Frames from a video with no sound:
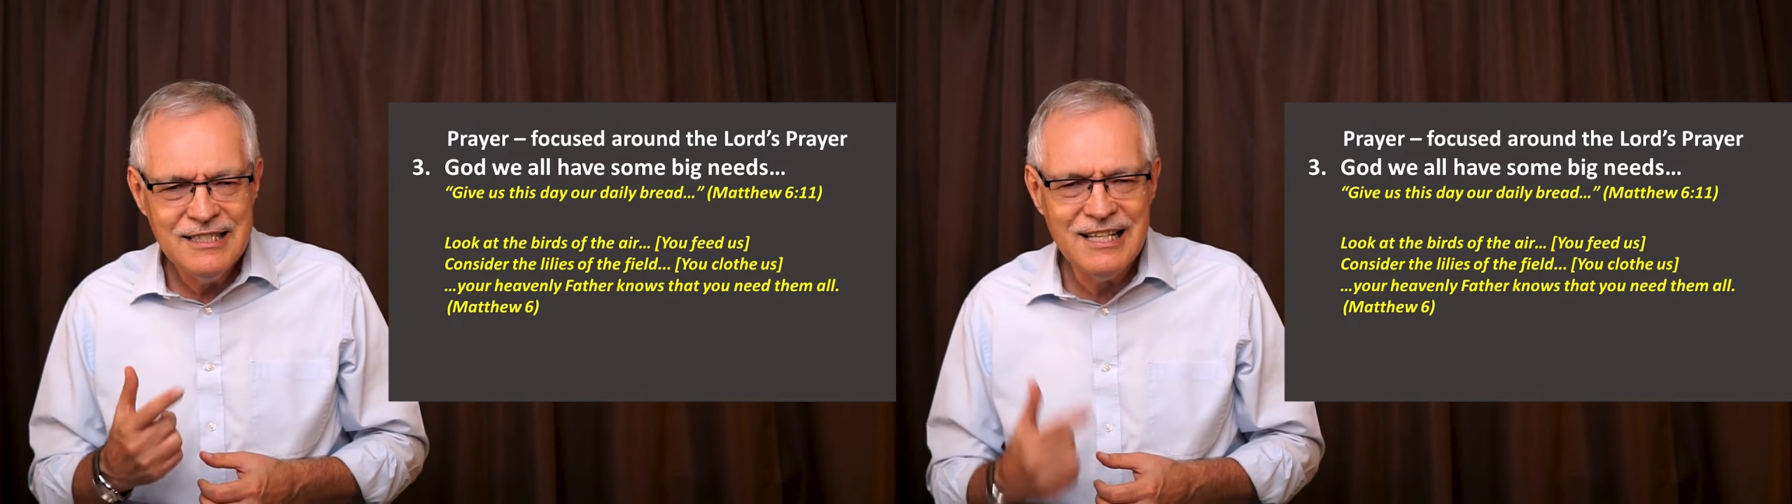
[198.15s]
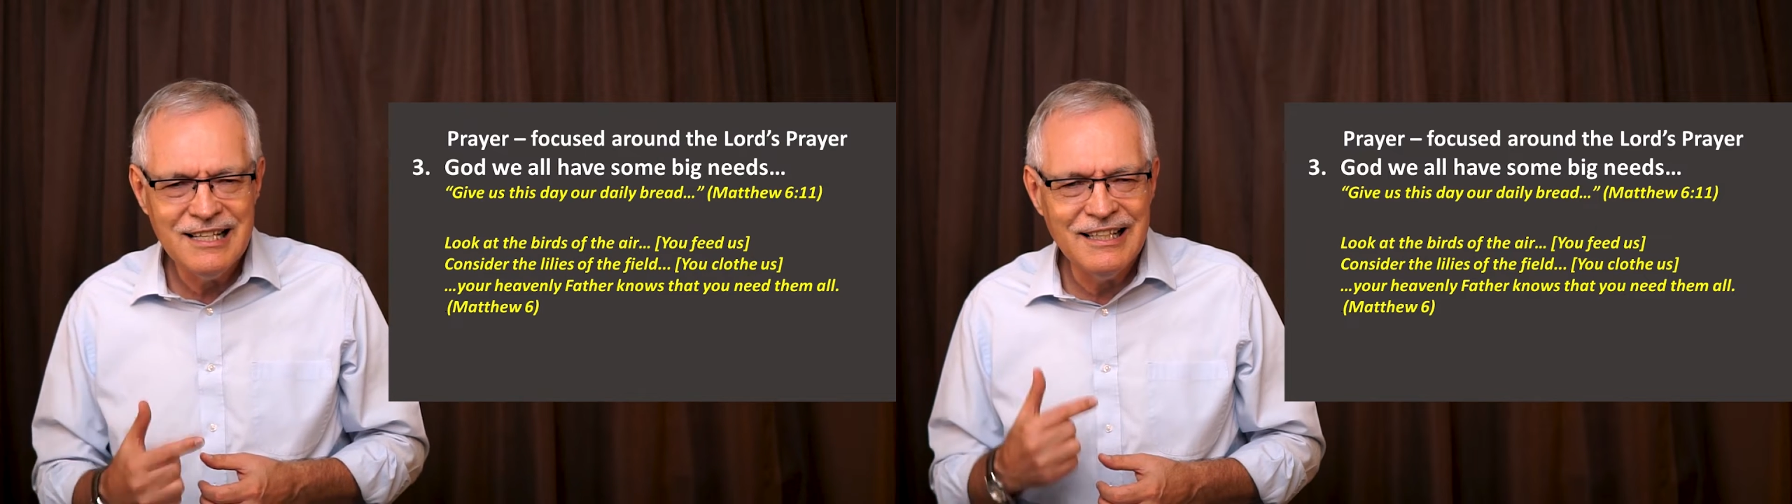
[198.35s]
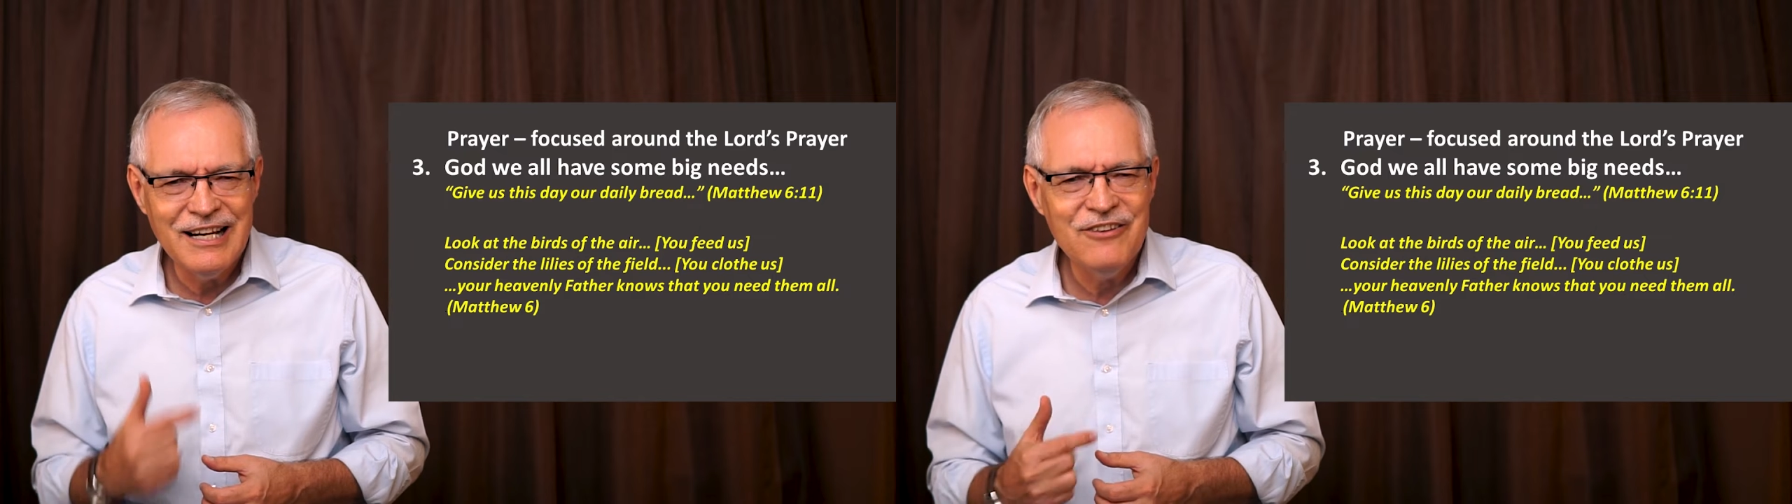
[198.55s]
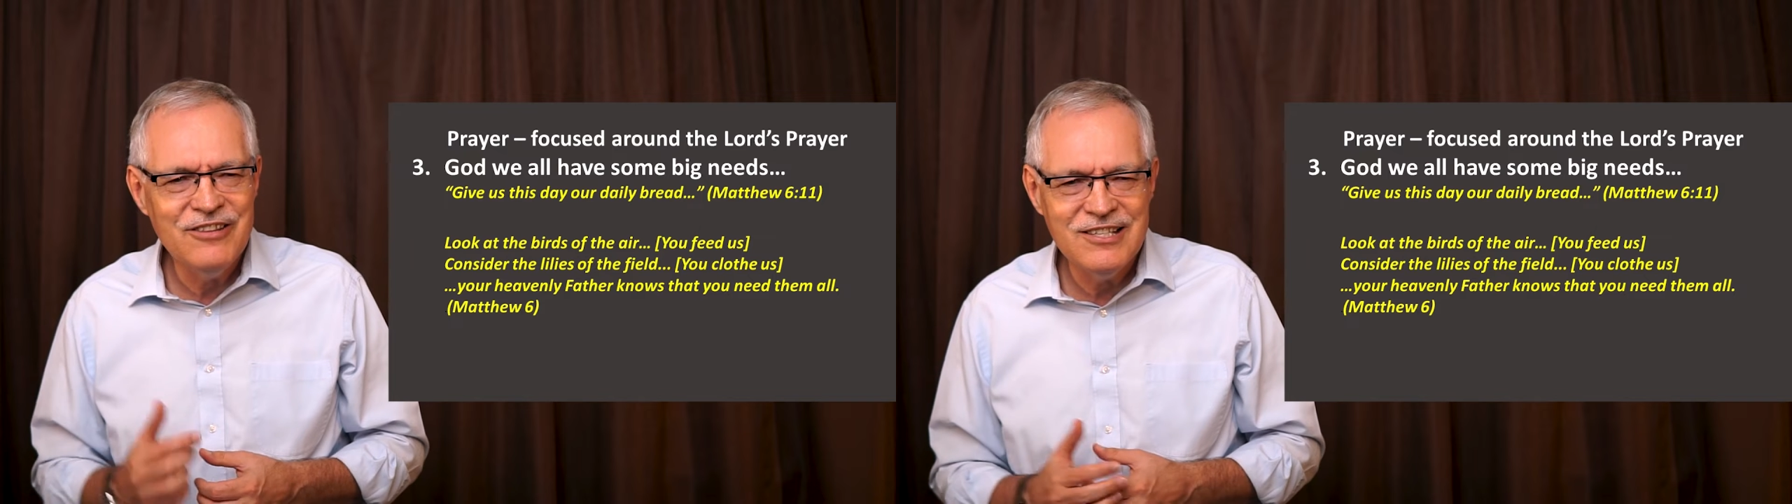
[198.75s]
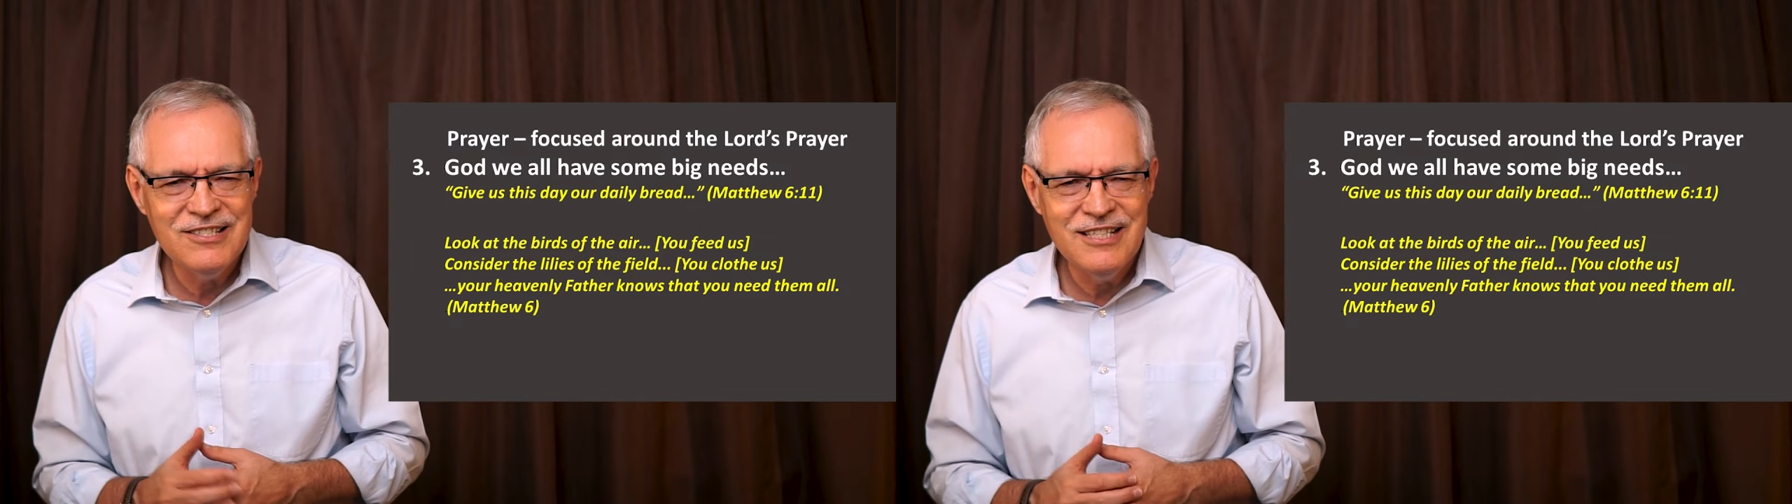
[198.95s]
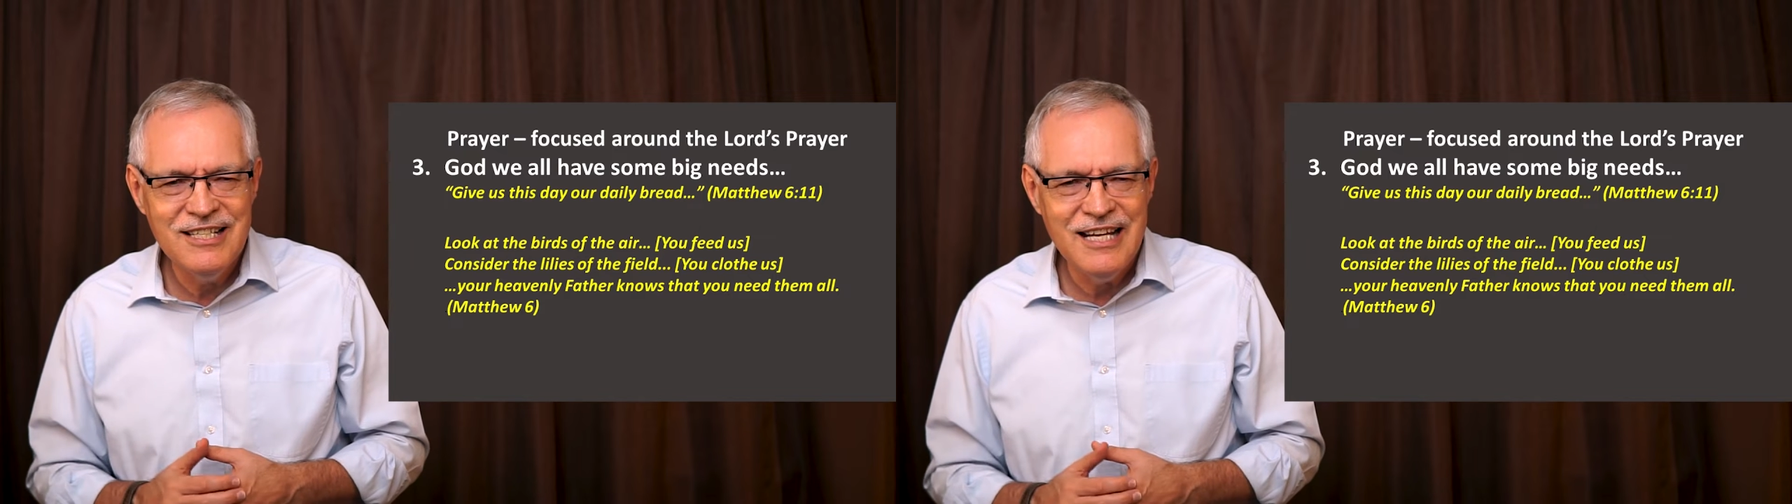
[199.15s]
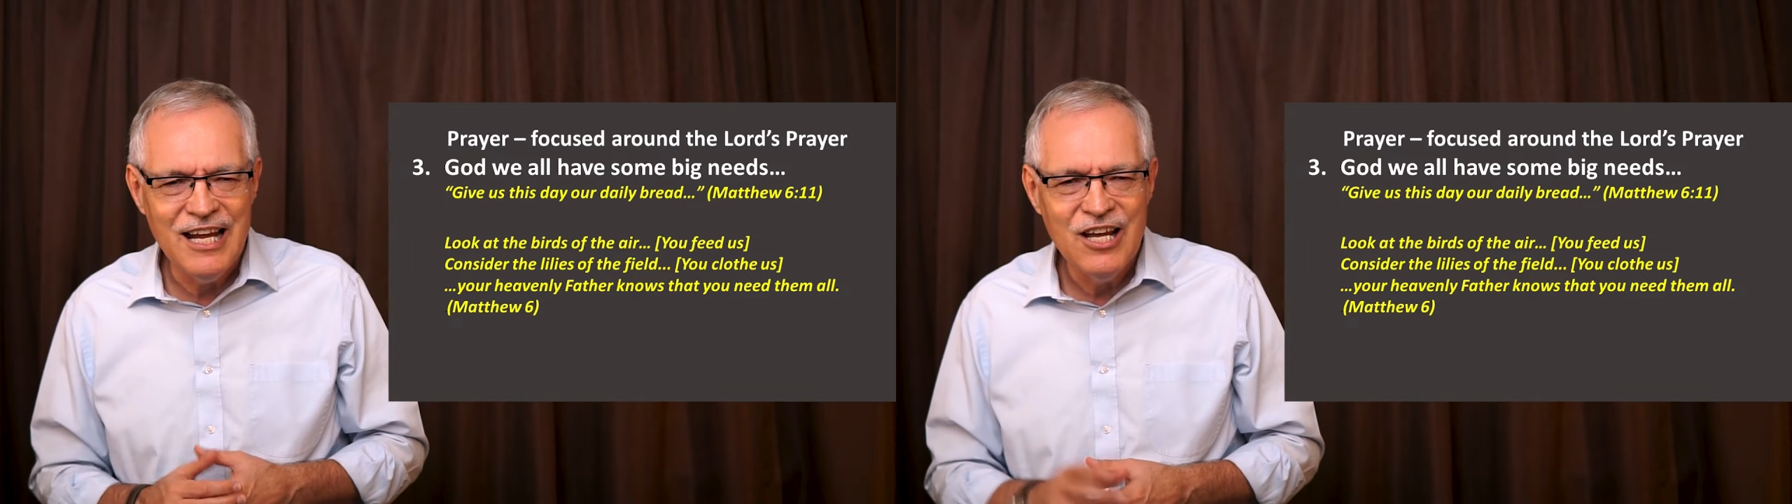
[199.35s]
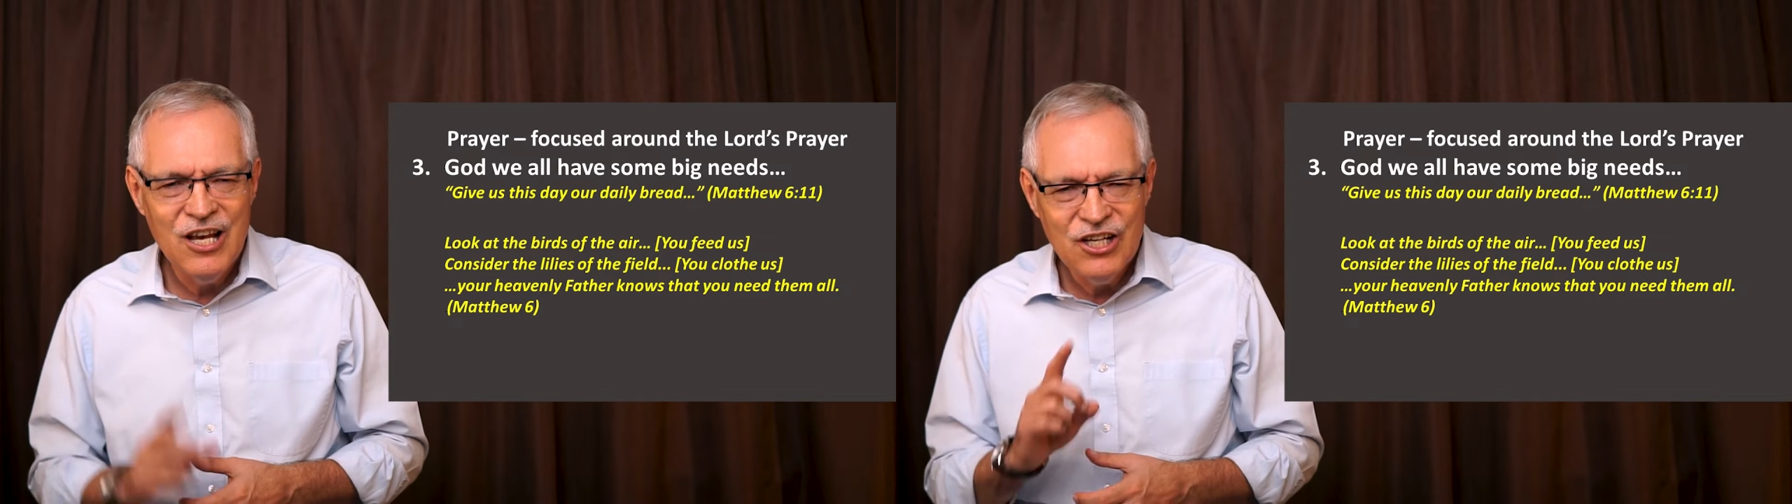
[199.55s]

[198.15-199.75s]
declare this today,